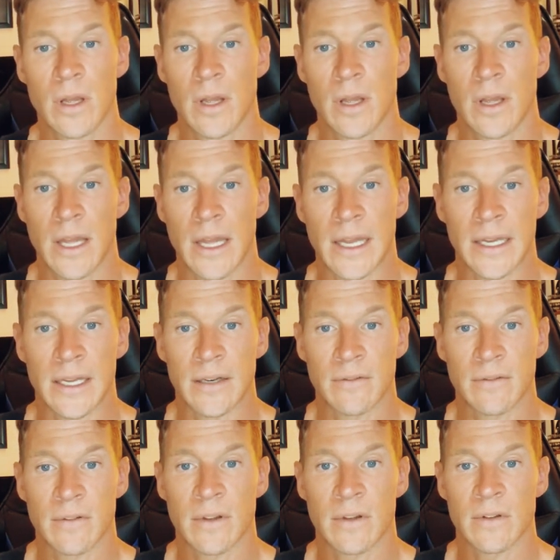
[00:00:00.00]
And for
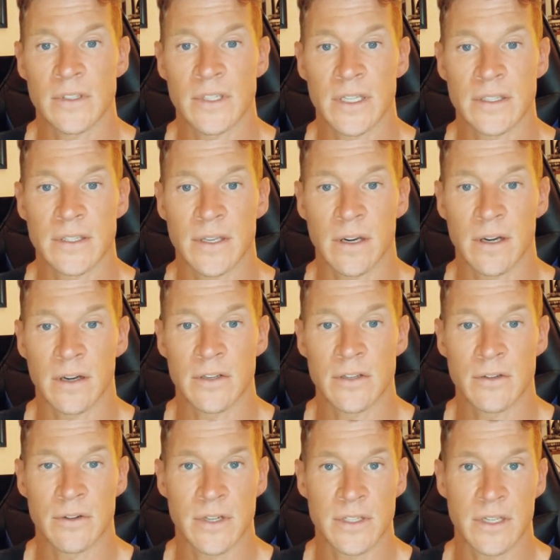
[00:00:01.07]
those that uh, are
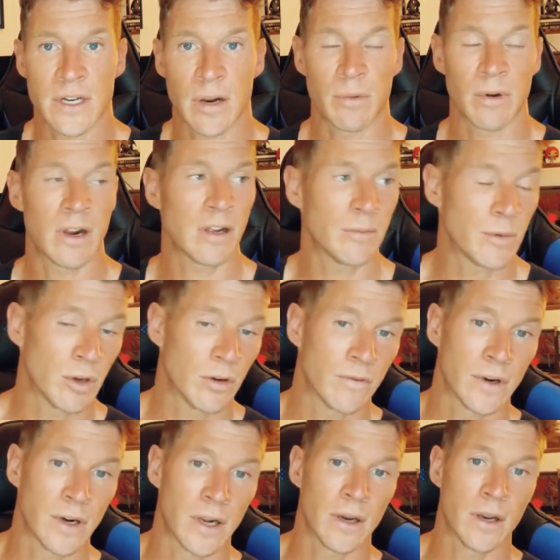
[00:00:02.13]
interested, I'll probably be over
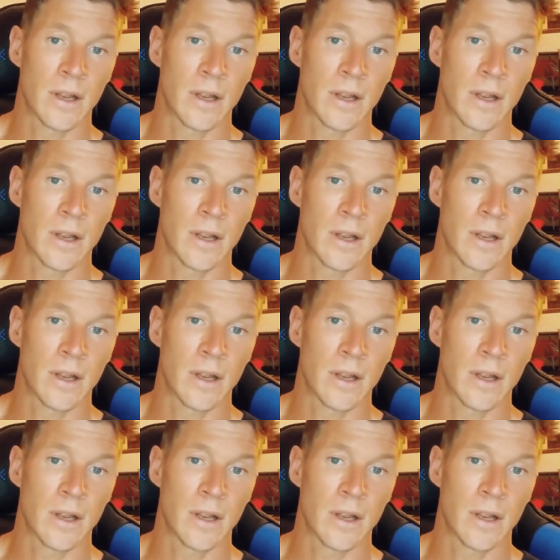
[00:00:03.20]
on